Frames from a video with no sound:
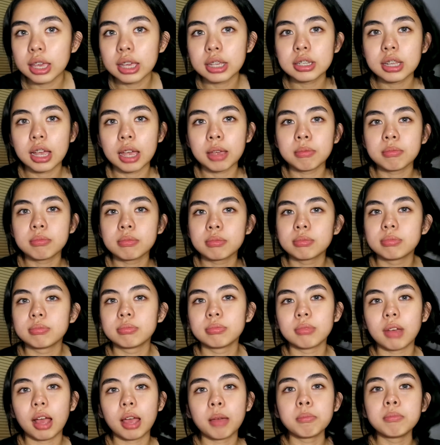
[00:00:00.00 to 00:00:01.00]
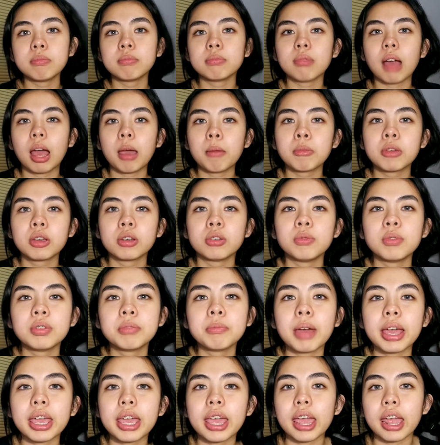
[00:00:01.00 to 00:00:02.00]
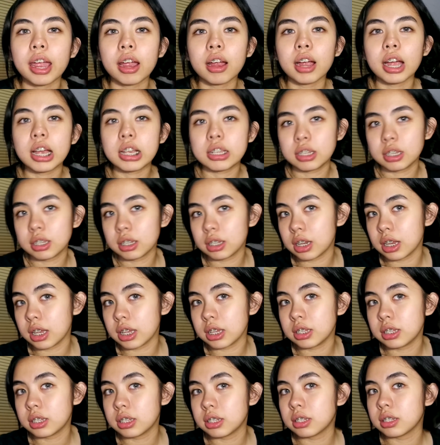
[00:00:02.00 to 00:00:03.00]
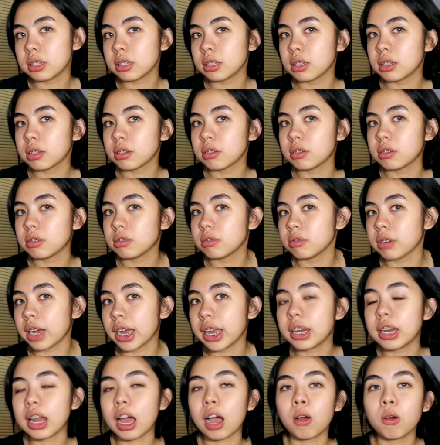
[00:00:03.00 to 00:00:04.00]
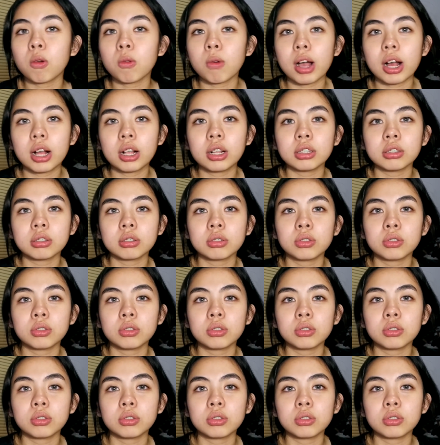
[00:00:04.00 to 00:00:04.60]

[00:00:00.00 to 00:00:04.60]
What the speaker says: guess I'm good with my hair as it is right now while